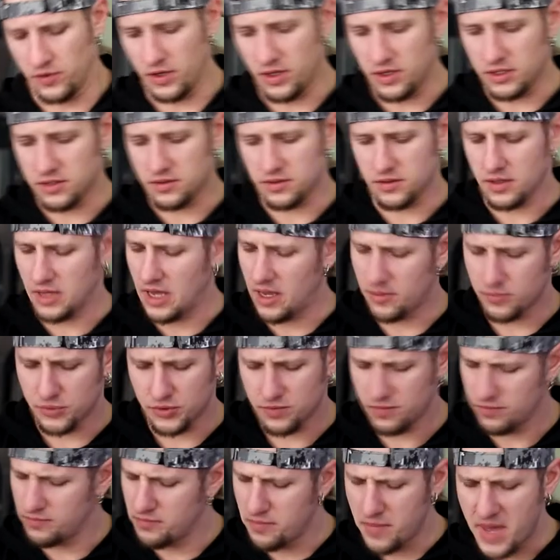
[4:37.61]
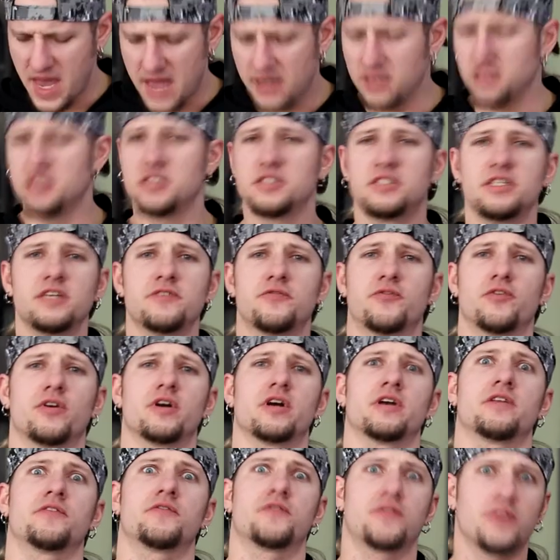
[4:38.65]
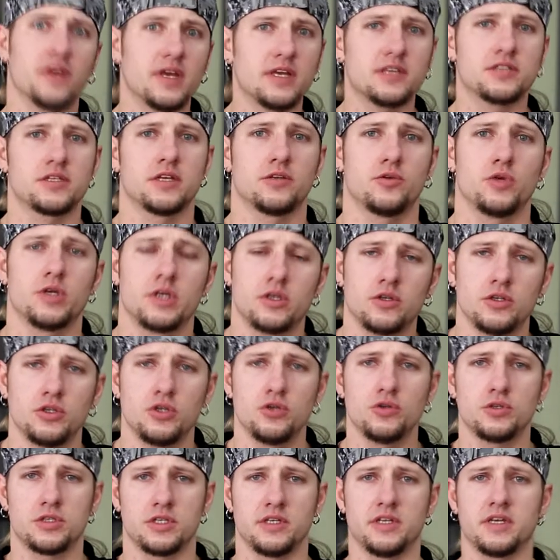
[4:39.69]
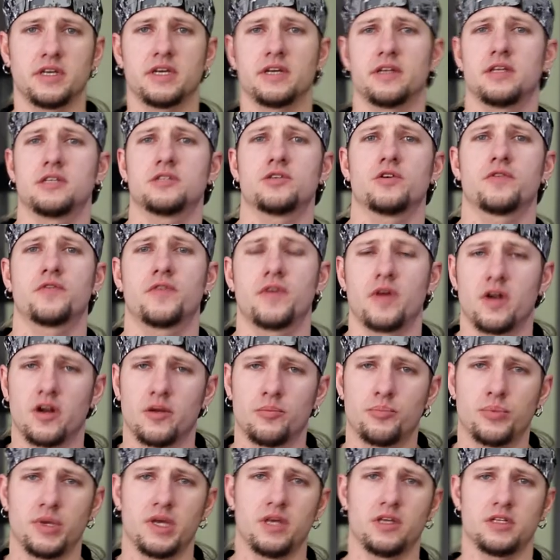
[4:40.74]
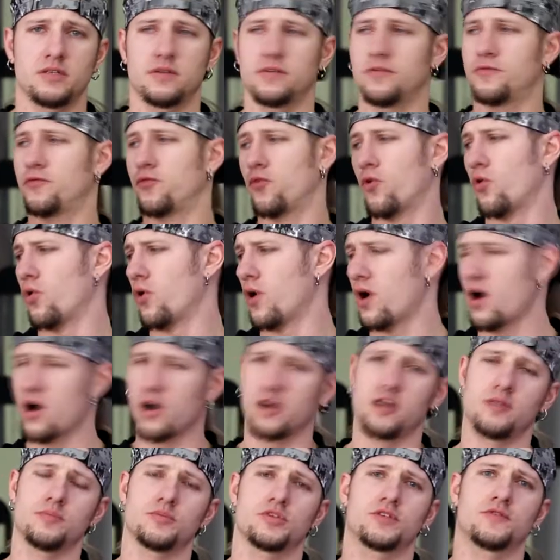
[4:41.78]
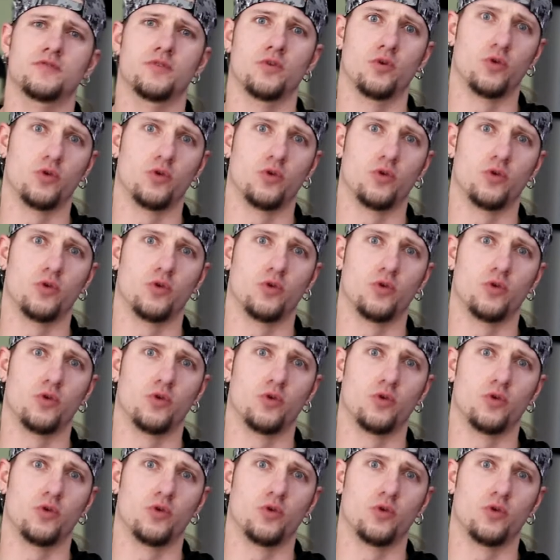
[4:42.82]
There are many different things that you can use in kinesiotherapy for arms,